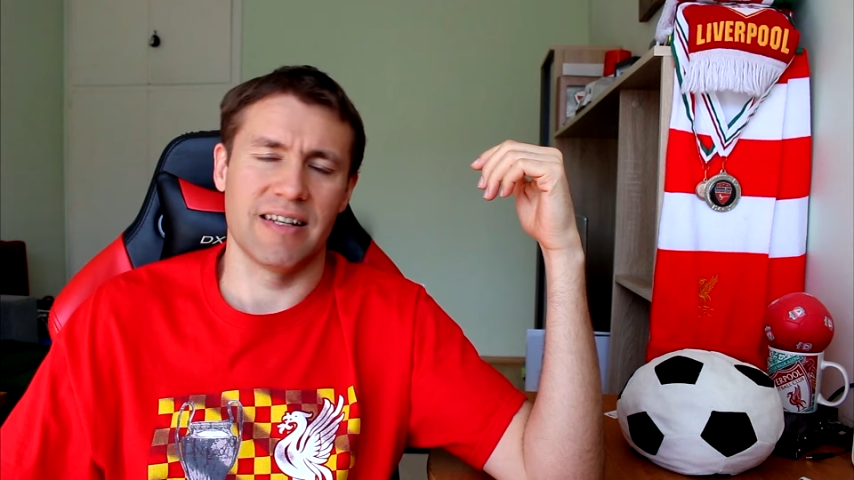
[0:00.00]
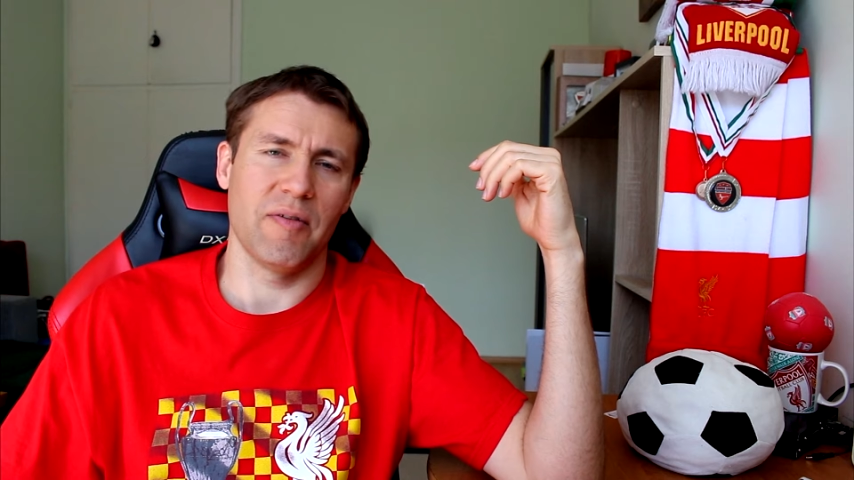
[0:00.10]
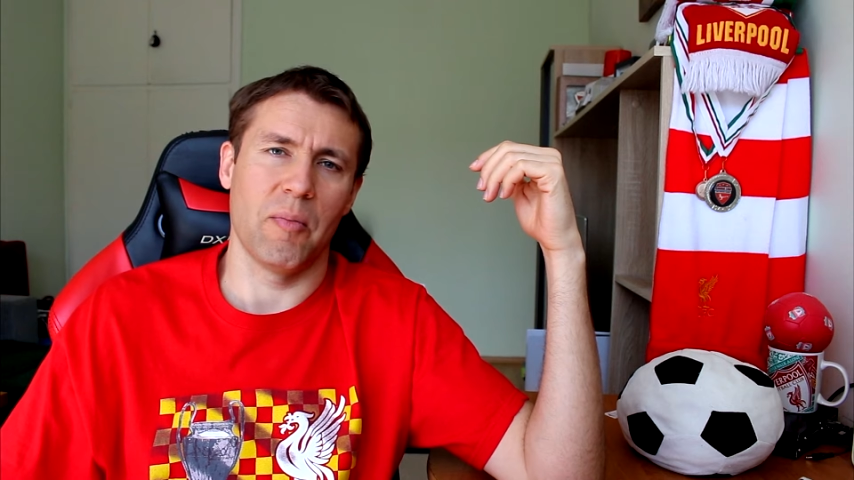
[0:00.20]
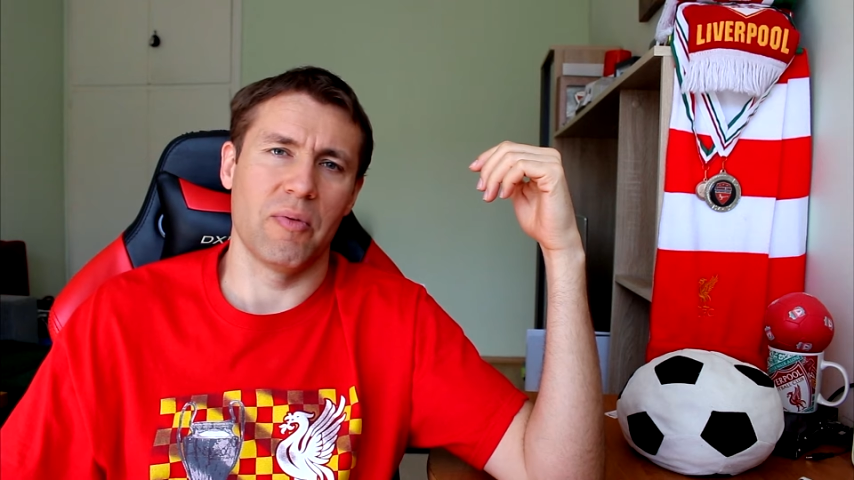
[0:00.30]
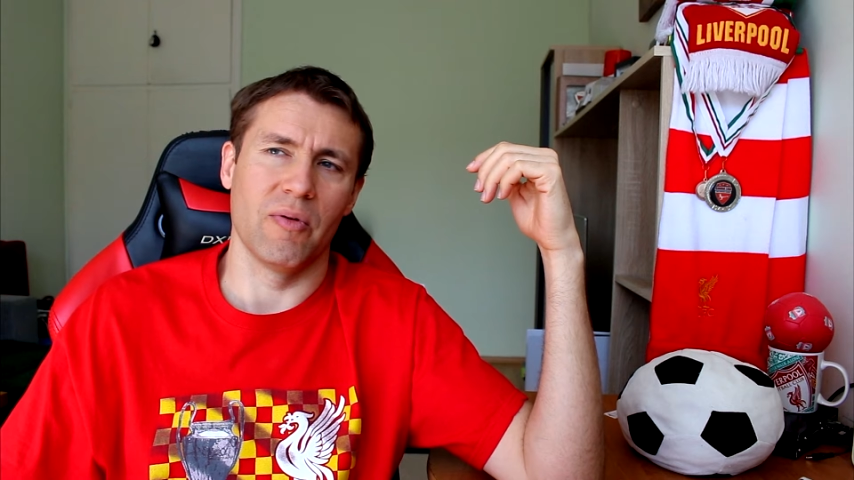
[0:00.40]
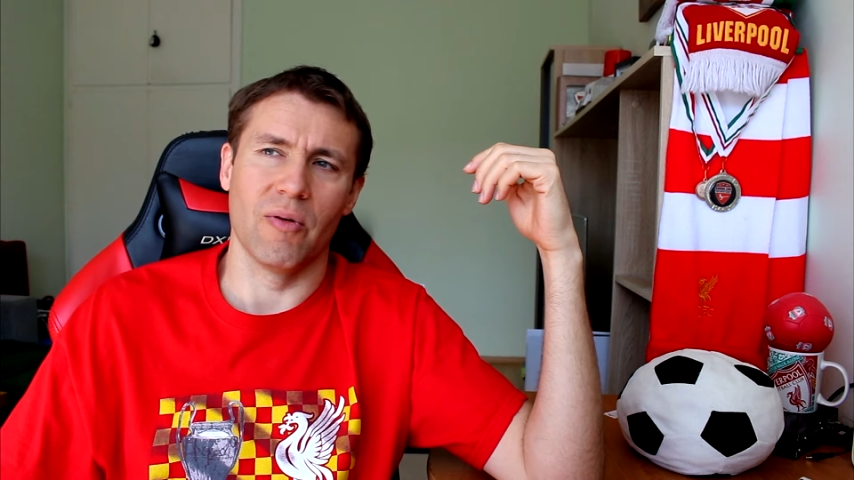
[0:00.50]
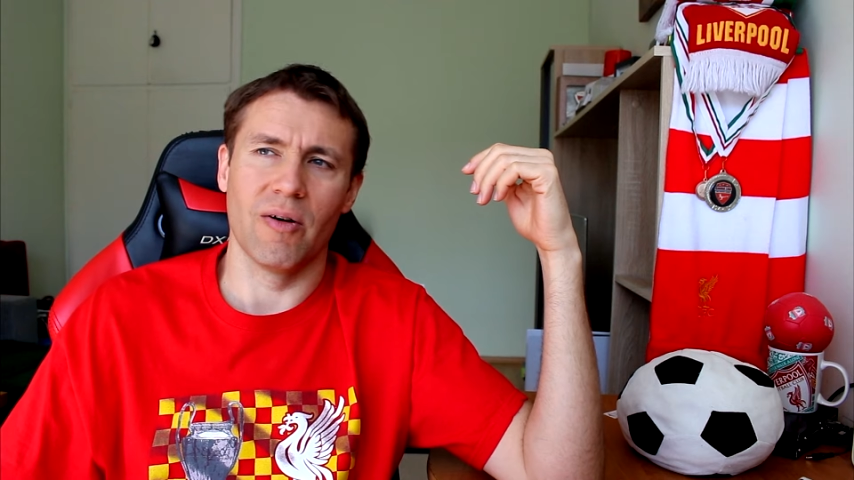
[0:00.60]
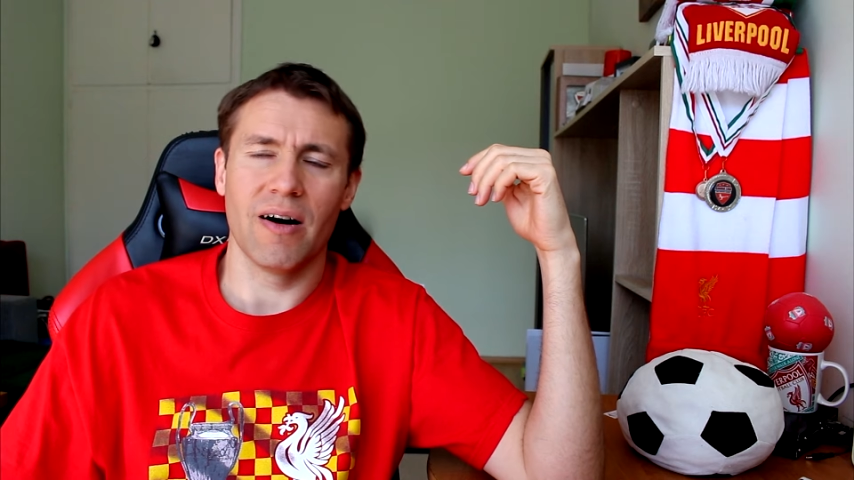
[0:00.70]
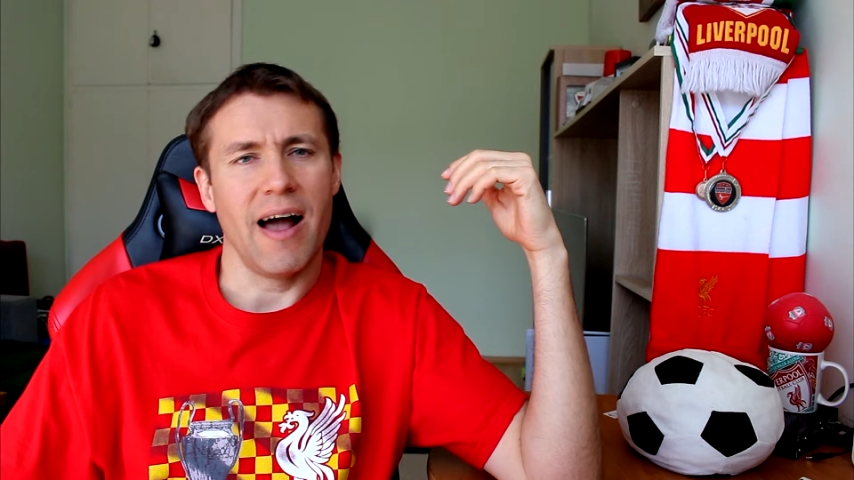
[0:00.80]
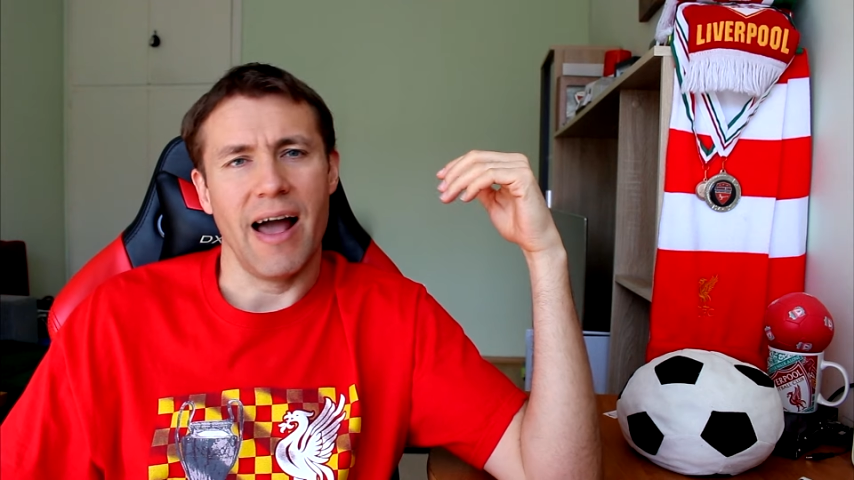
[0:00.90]

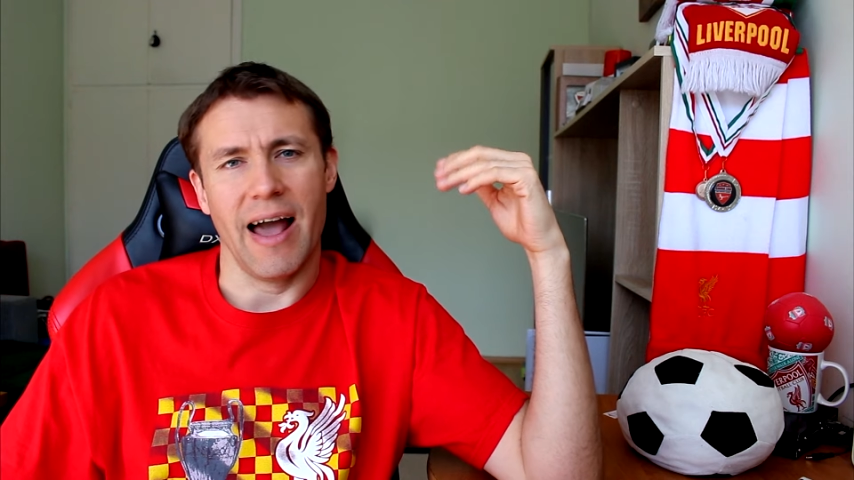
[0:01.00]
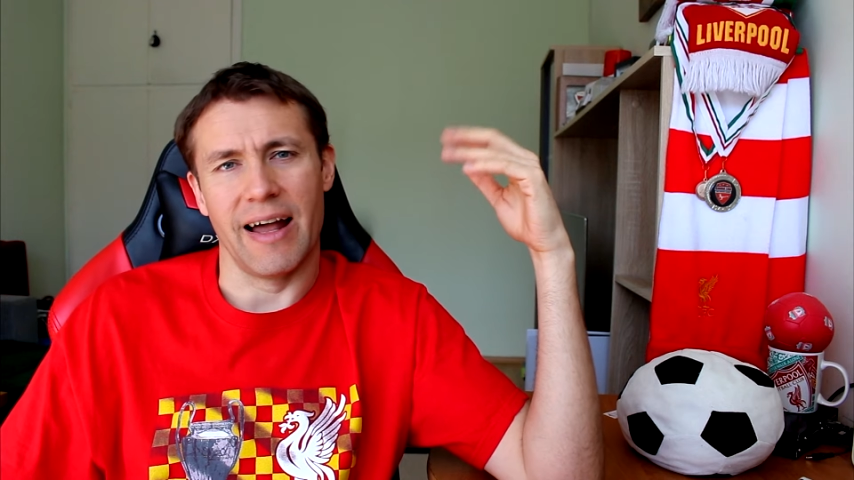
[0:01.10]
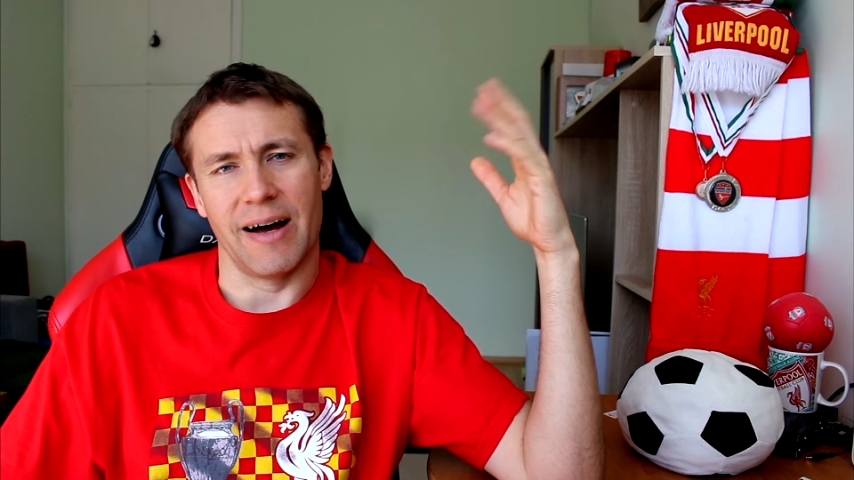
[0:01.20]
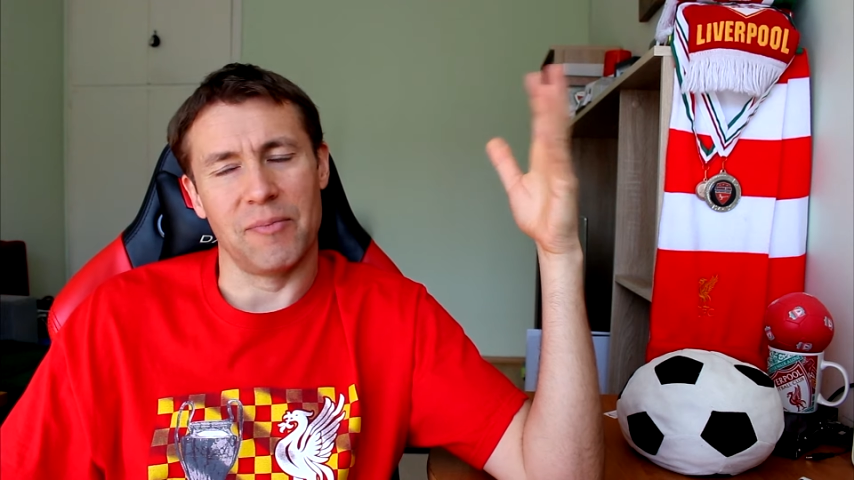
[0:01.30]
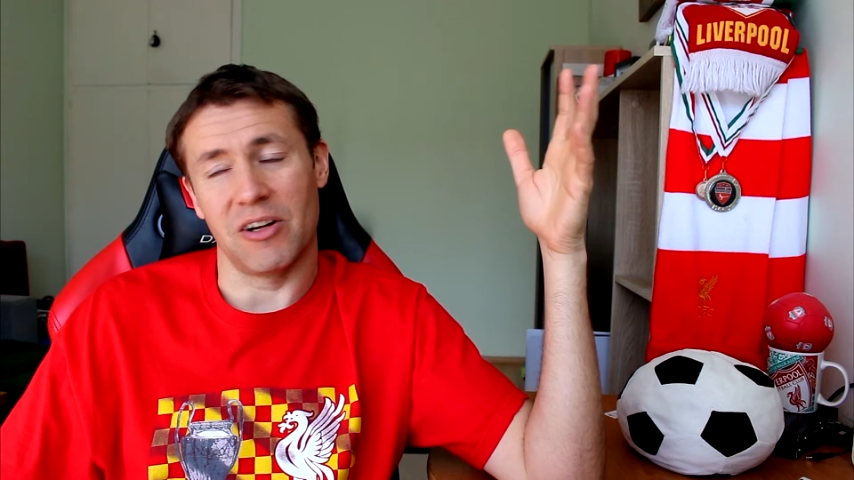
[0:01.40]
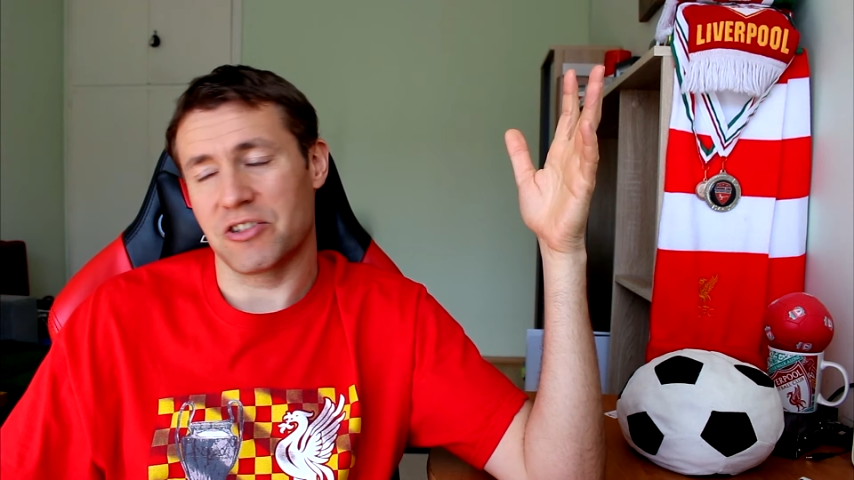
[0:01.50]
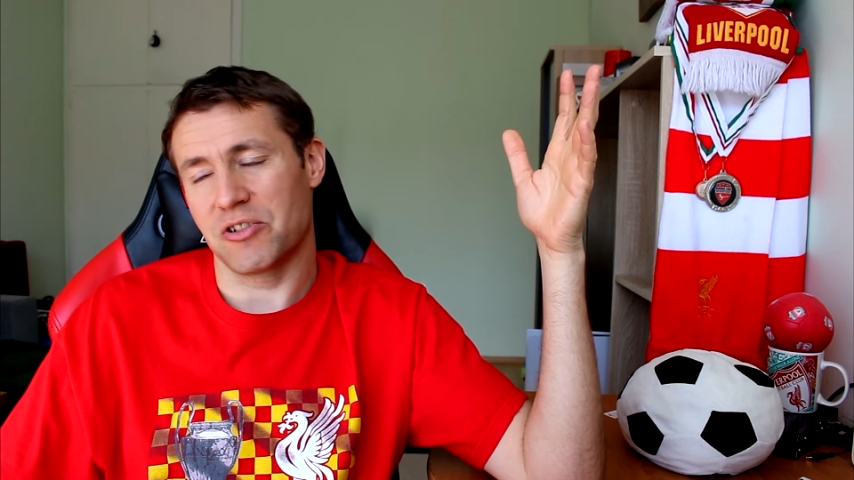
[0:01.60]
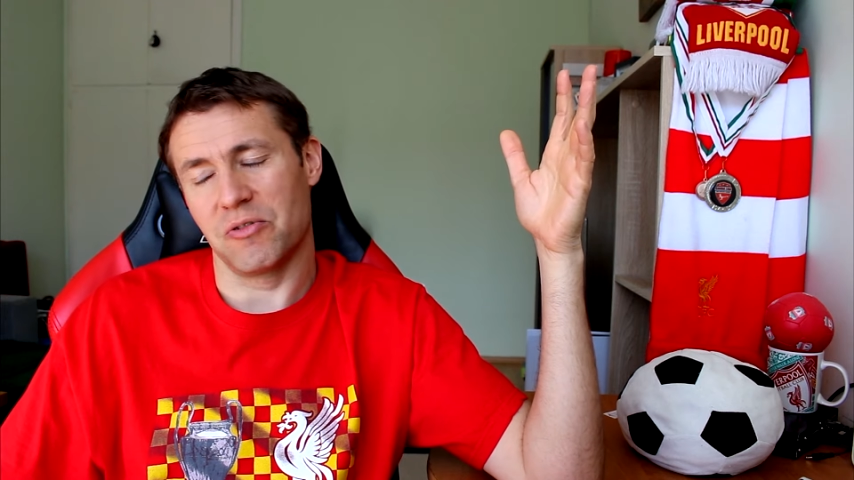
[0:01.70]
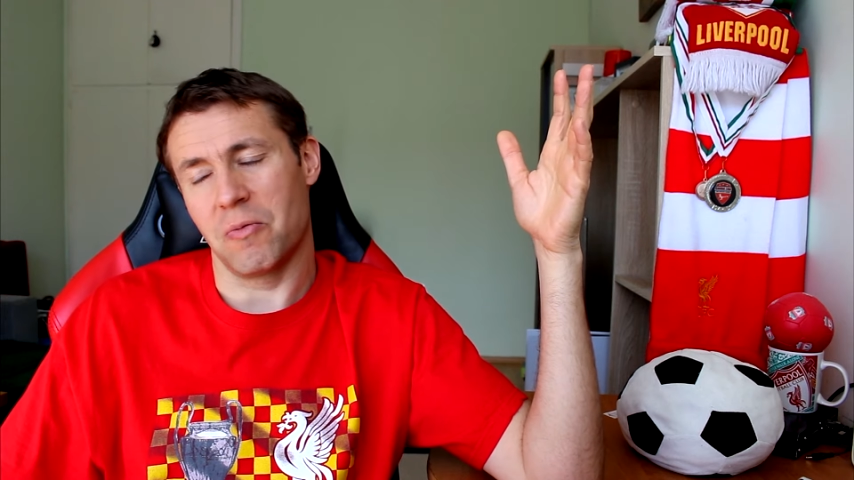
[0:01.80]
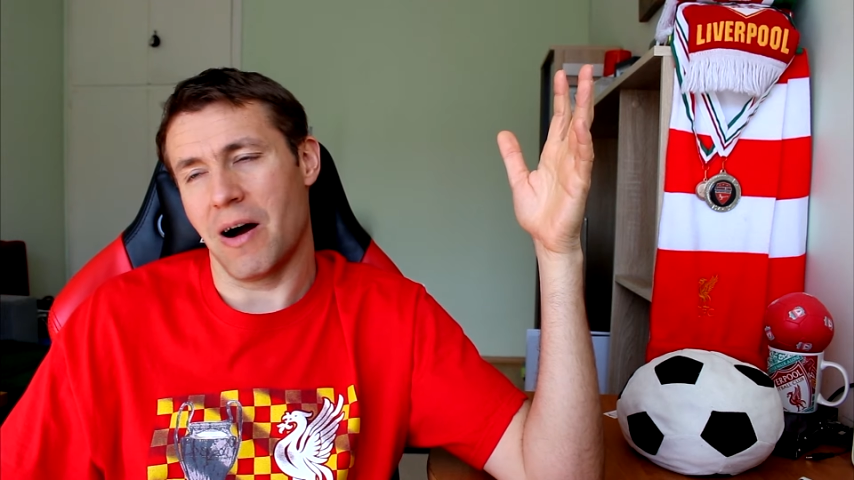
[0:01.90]
Liverpool, and I'm not
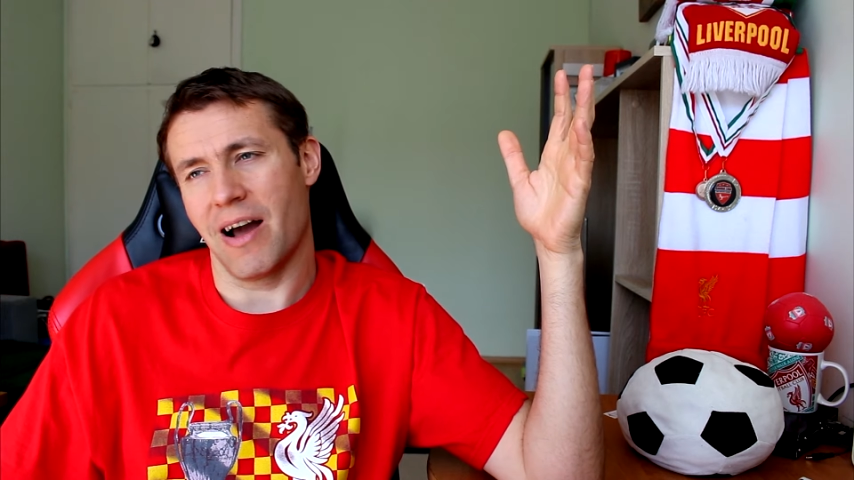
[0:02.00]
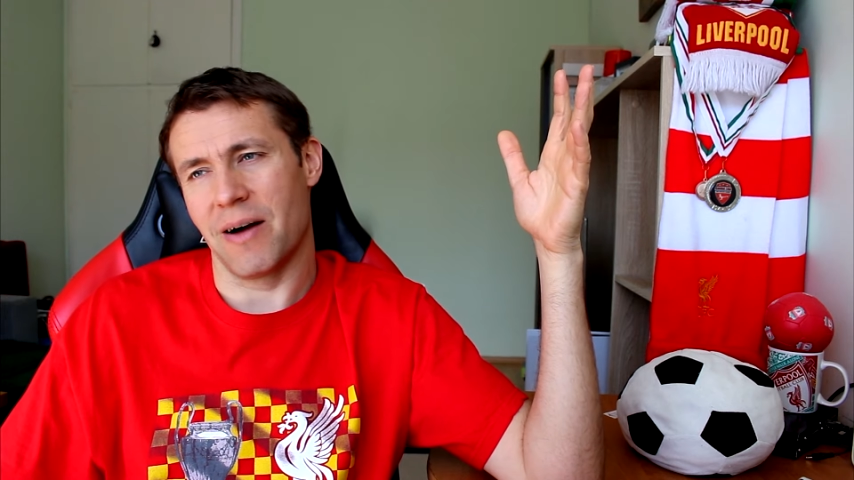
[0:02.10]
sure why